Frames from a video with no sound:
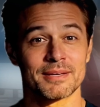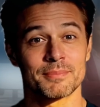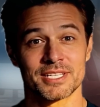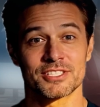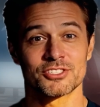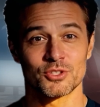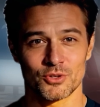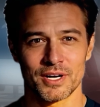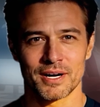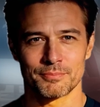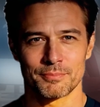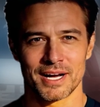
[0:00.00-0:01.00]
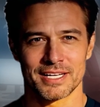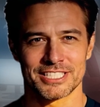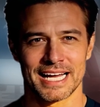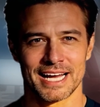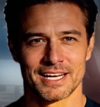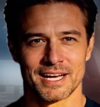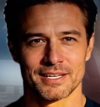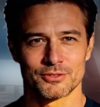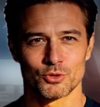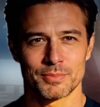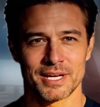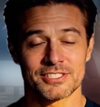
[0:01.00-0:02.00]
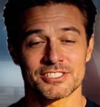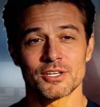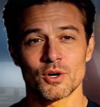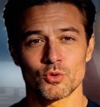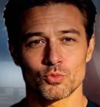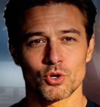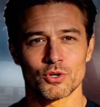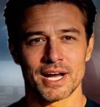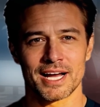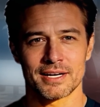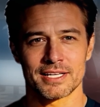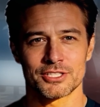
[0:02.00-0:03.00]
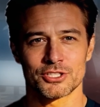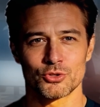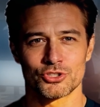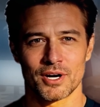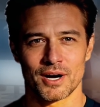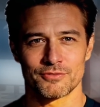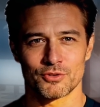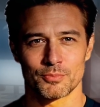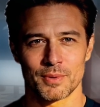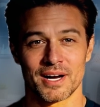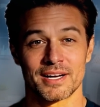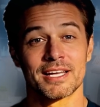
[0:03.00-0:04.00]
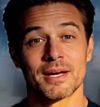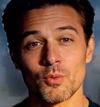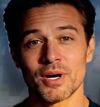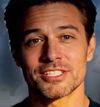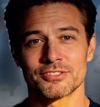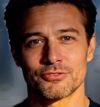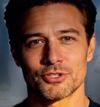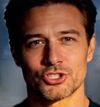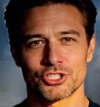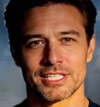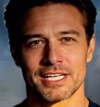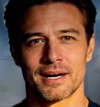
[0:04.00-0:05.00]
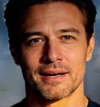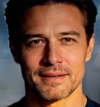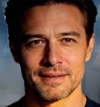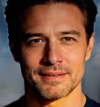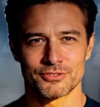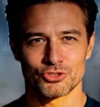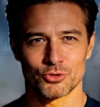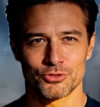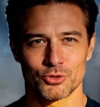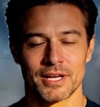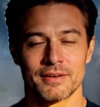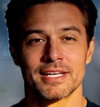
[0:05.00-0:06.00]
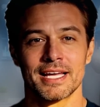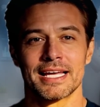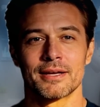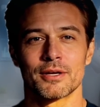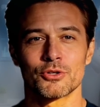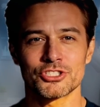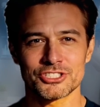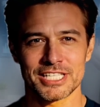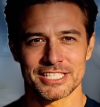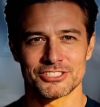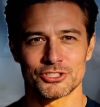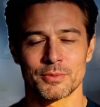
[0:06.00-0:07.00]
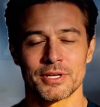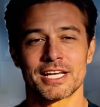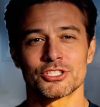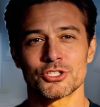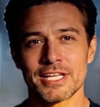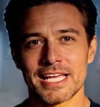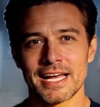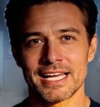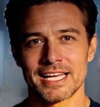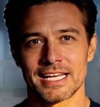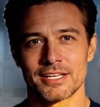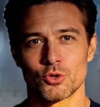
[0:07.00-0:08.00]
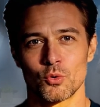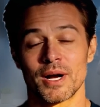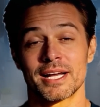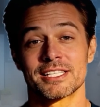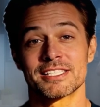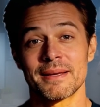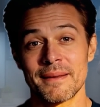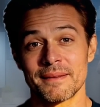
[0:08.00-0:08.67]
Minnesota, Montana, New Mexico, Rhode Island, Utah, Vermont, and West Virginia. So if you live in any of those states, you're potentially getting hit twice.